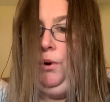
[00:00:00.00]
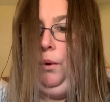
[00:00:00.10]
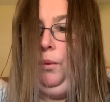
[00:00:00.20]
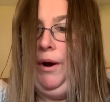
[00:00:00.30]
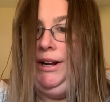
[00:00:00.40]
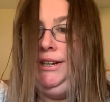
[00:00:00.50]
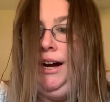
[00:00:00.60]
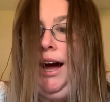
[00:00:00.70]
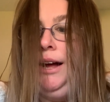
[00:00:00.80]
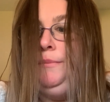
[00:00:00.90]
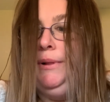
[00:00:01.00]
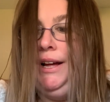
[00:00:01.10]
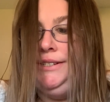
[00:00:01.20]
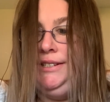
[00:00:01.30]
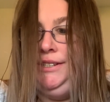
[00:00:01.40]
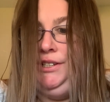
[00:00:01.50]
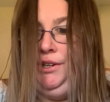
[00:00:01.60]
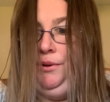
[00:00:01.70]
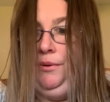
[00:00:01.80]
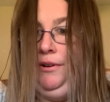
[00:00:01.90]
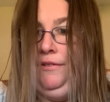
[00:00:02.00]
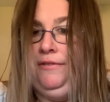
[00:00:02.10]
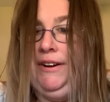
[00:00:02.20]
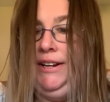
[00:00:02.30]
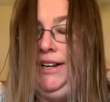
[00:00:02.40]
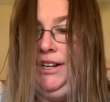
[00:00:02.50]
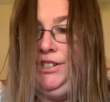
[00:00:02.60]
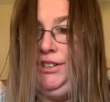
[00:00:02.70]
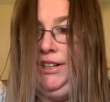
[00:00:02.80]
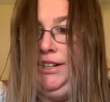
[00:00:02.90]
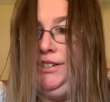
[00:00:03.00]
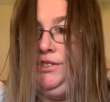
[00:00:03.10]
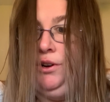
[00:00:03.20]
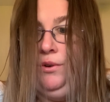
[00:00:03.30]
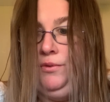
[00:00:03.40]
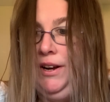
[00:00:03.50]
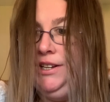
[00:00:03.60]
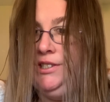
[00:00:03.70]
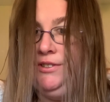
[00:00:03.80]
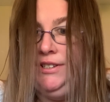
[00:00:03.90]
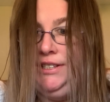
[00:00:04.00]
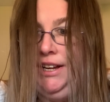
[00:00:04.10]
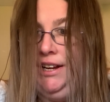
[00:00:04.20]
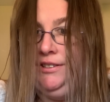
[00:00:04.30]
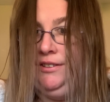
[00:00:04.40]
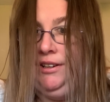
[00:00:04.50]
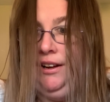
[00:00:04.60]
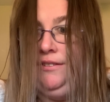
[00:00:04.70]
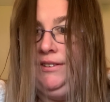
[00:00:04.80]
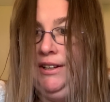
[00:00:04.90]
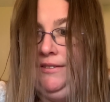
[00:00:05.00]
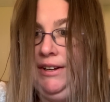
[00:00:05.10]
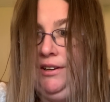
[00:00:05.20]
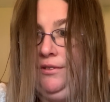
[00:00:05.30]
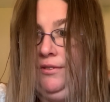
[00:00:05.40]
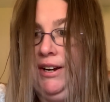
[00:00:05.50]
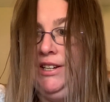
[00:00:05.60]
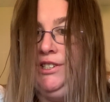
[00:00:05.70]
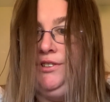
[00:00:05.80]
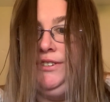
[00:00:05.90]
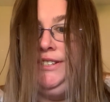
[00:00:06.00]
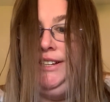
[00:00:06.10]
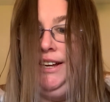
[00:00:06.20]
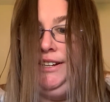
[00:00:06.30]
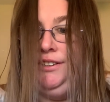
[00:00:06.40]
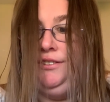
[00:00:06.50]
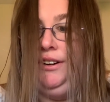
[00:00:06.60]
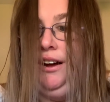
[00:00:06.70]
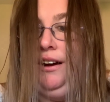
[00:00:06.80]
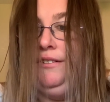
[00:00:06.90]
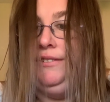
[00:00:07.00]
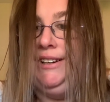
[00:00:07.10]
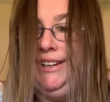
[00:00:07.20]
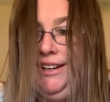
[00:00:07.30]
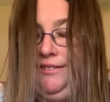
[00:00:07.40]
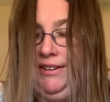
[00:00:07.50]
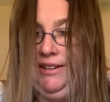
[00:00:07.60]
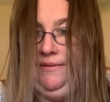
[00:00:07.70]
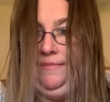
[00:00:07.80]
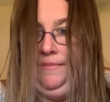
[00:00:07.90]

When God blesses you financially, don't raise your standard of living, raise your standard of giving.